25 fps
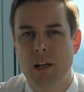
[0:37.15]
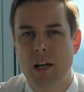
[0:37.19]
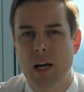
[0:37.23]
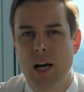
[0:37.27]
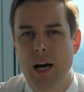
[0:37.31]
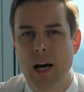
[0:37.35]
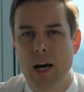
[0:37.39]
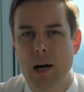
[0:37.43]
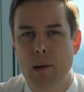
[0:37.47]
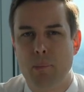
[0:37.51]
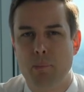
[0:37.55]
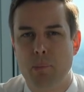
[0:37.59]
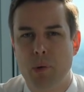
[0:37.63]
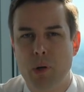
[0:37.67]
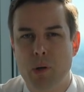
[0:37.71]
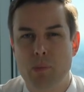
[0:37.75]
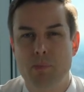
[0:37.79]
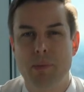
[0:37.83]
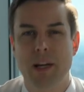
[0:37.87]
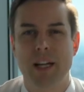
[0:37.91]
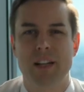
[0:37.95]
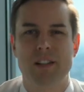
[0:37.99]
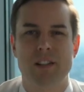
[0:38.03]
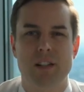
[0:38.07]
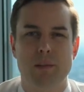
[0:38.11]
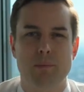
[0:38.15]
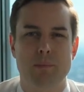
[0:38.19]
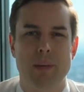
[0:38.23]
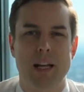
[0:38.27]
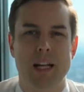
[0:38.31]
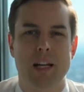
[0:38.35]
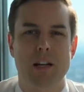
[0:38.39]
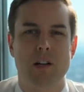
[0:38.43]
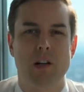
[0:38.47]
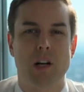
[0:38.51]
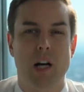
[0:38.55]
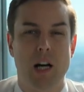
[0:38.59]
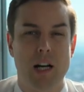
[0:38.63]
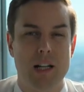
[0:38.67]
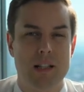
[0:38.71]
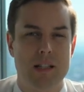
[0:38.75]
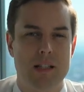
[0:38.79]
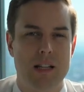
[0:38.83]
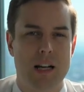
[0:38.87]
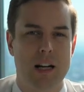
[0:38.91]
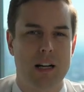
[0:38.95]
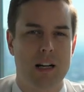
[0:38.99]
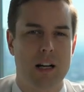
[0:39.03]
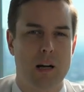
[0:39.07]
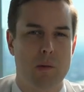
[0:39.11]
uh, bookmaker odds
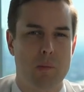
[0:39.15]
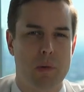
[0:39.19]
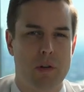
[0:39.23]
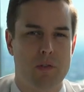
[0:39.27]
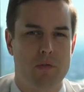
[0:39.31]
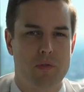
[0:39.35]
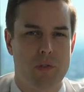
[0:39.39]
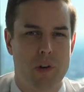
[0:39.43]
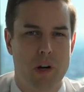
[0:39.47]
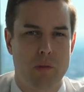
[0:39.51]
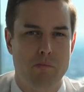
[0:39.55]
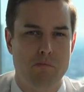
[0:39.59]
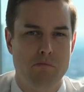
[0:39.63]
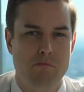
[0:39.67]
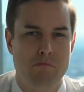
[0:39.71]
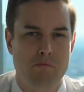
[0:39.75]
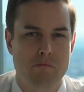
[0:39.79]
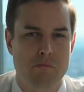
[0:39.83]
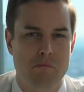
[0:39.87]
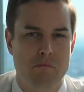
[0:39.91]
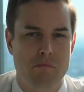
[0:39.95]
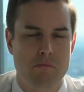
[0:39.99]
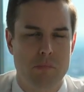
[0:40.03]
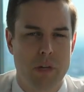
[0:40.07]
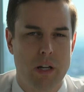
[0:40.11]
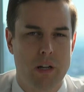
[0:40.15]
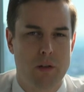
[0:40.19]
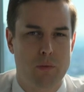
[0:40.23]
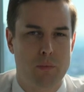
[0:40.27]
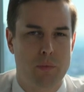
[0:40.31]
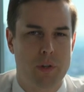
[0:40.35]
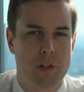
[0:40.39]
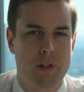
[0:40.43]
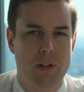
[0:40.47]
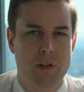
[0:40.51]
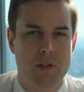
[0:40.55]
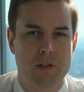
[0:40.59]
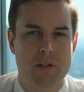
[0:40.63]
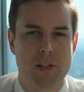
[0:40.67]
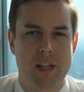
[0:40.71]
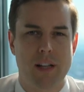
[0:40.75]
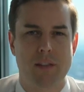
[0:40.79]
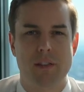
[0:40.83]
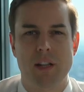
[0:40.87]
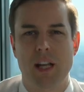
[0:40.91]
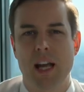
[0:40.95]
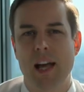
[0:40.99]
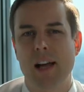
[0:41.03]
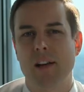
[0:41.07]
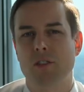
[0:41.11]
are coming from when one looks
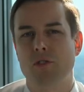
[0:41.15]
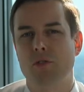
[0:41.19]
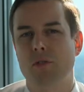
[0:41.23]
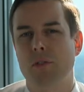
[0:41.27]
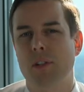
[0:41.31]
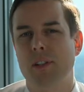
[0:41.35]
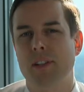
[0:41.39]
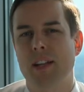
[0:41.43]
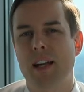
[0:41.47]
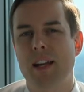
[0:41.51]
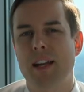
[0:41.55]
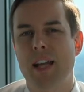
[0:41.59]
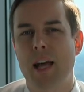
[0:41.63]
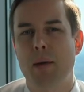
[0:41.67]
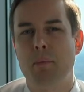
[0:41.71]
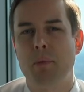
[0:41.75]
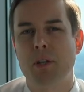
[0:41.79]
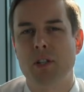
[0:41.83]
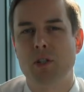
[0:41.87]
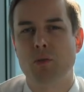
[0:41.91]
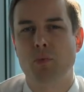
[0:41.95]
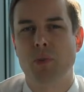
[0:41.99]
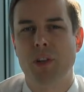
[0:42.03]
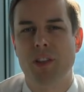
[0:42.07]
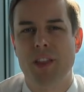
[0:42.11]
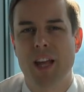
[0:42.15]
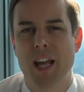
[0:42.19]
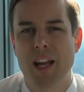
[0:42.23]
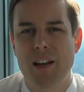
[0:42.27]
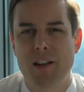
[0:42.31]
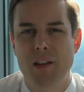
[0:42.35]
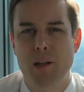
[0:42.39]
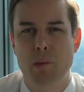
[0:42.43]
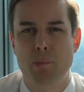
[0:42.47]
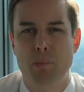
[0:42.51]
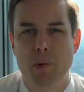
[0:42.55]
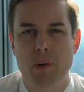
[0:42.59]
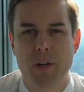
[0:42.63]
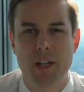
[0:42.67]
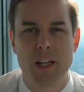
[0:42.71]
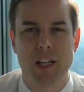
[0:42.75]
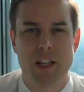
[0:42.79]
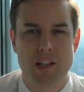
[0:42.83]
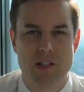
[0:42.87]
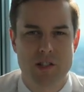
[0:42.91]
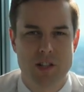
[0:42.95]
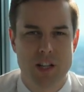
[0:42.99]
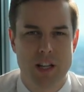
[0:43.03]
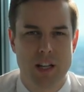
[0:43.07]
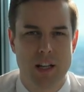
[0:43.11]
at the actual dynamics within the
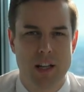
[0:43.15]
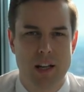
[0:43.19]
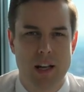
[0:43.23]
bookies,